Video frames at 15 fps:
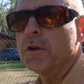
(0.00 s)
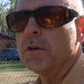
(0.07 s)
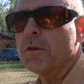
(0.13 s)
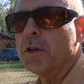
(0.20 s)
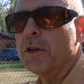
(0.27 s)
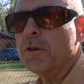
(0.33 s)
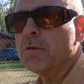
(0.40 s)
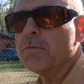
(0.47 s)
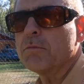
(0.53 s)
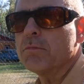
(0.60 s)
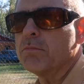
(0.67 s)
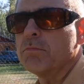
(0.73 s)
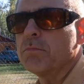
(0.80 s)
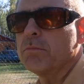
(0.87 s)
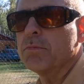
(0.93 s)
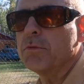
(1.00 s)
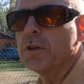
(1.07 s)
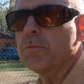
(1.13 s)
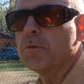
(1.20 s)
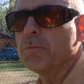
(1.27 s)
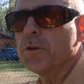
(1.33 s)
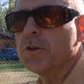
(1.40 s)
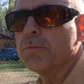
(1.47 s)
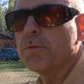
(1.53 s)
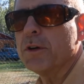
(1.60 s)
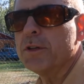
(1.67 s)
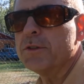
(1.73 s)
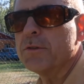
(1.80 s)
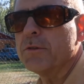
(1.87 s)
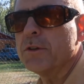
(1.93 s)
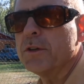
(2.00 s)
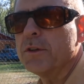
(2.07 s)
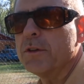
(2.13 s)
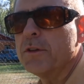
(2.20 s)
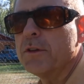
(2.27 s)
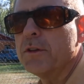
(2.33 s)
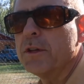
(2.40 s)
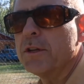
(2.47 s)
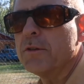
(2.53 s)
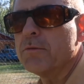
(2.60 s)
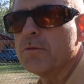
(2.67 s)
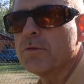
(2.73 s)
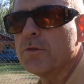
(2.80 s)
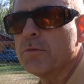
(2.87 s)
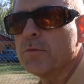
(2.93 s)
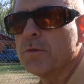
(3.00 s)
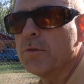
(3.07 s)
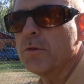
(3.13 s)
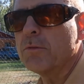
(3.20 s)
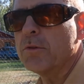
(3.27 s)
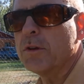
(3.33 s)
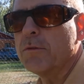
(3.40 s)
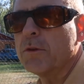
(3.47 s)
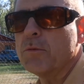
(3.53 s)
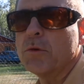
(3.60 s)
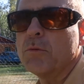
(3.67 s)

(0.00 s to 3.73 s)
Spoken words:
they don't seem to be depressed or nothing, and they don't show no different.